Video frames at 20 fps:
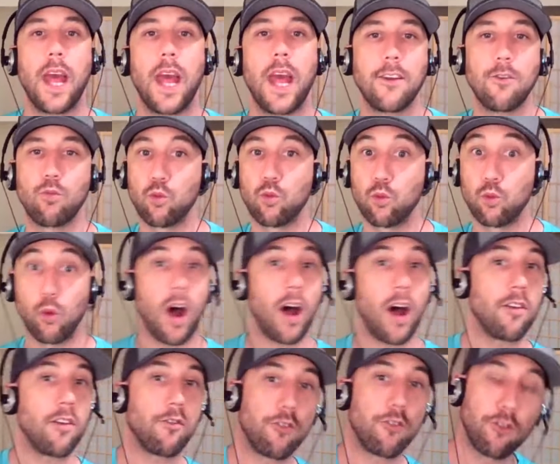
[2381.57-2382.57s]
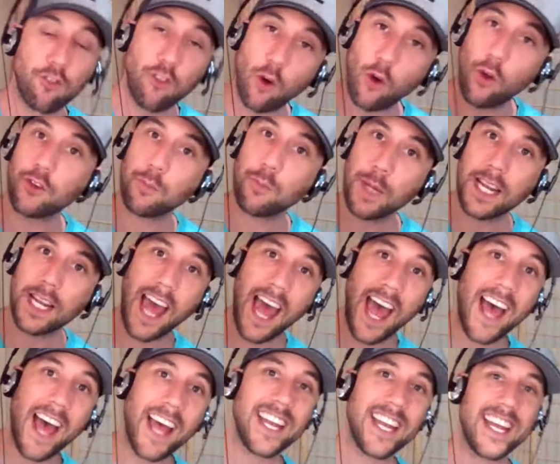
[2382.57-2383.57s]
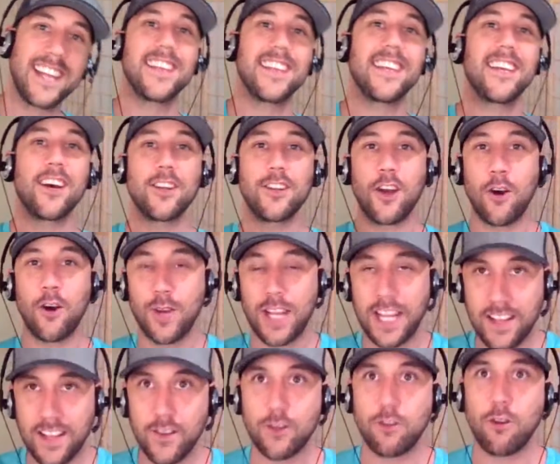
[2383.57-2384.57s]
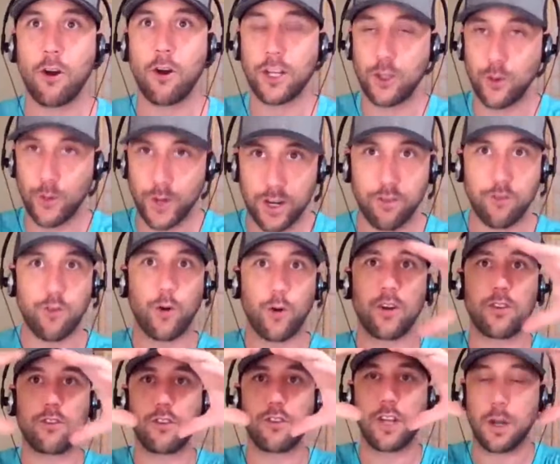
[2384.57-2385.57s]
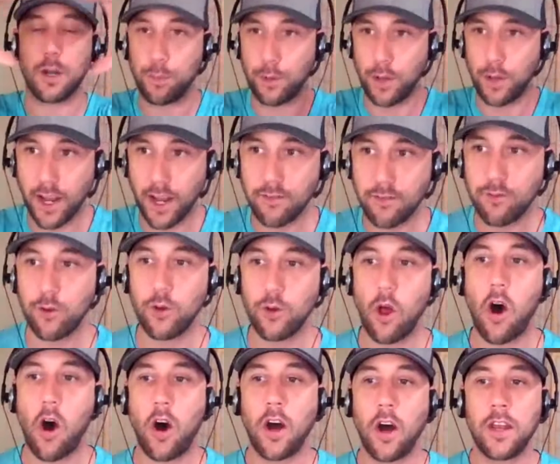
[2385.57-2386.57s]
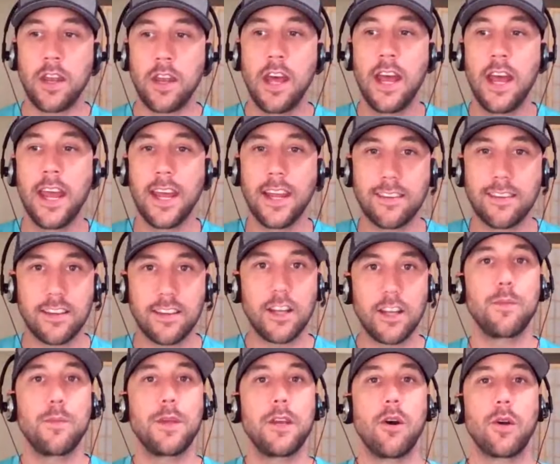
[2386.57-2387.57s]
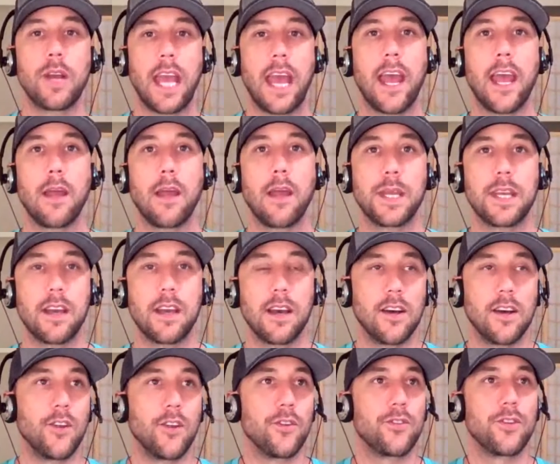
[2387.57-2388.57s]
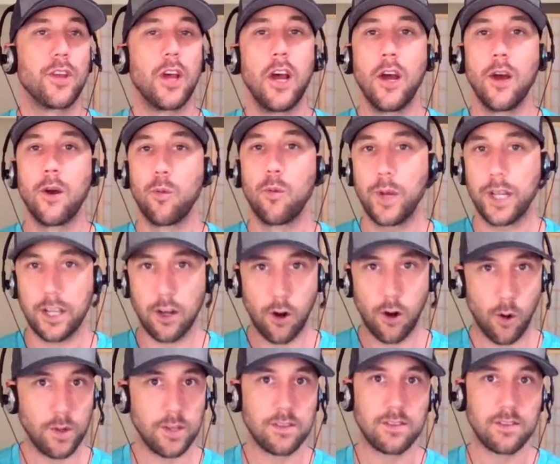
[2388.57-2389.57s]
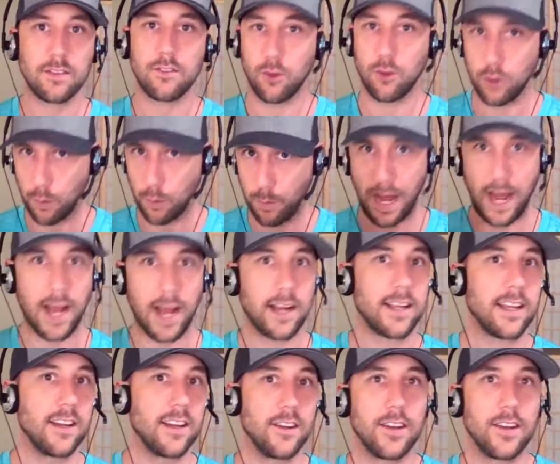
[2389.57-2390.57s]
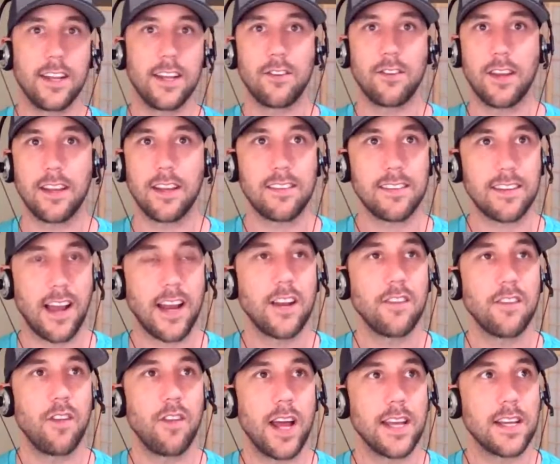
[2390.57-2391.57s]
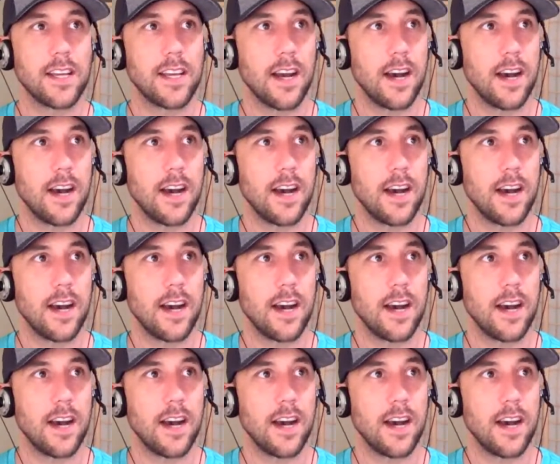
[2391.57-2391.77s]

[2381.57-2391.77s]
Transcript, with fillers: and run full speed ahead in the unknown, in the dark. You're in a forest, you got a blindfold on, it's going to be okay, because we can always circle back. And it, it's kind of like, yep.